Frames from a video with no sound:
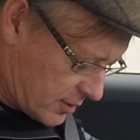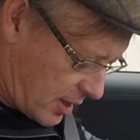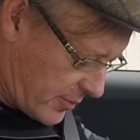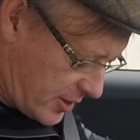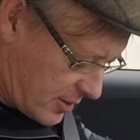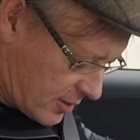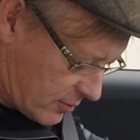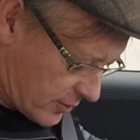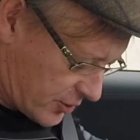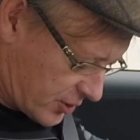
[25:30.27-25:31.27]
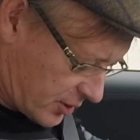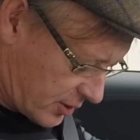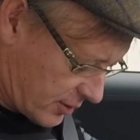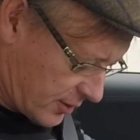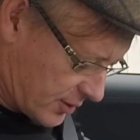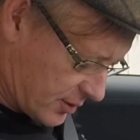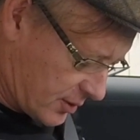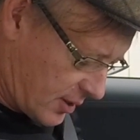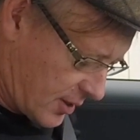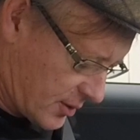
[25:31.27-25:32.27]
cubby here, which
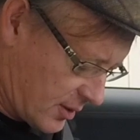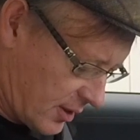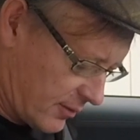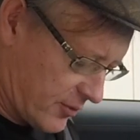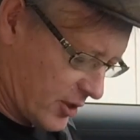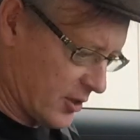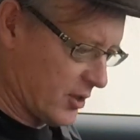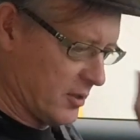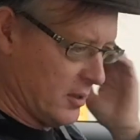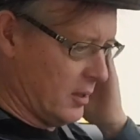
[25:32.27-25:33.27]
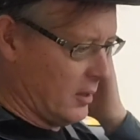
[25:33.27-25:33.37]
has inductive charging.